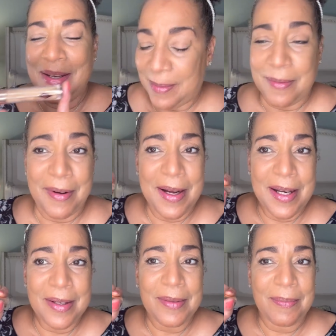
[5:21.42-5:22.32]

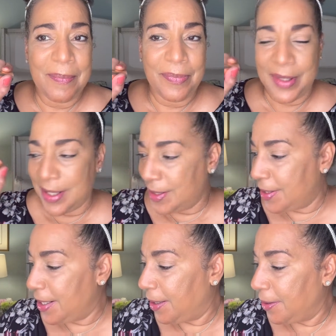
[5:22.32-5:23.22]
Radiant
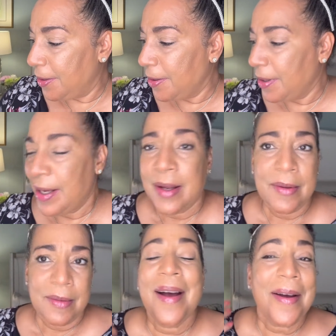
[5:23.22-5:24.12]
Concealer.
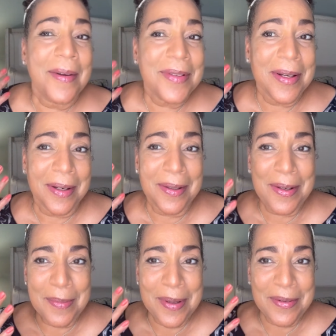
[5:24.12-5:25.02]
I've done a little
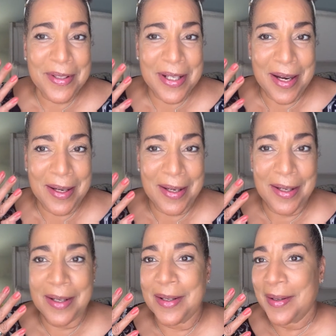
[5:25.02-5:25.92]
bit of
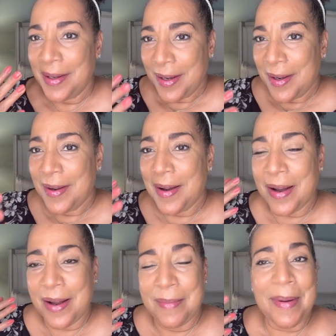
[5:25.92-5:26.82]
shading.
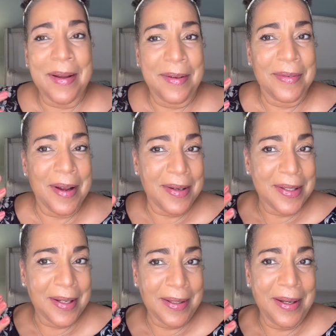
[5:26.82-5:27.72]
I have not
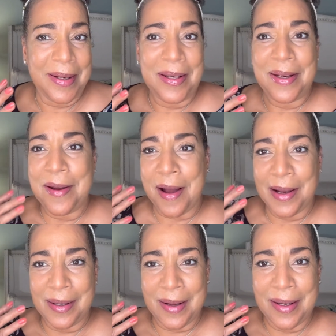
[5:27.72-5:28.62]
done any
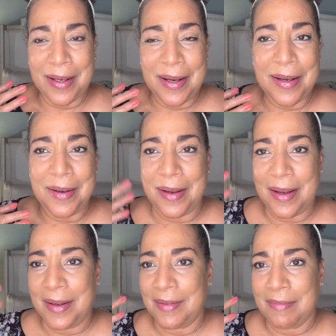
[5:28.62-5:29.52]
highlighting,
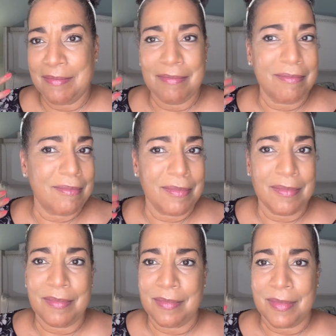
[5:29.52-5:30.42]

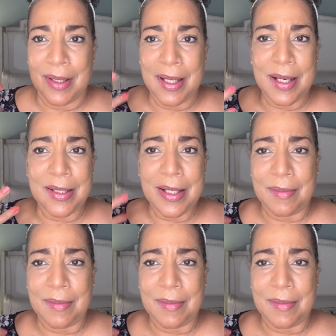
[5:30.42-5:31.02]
and I think that's it.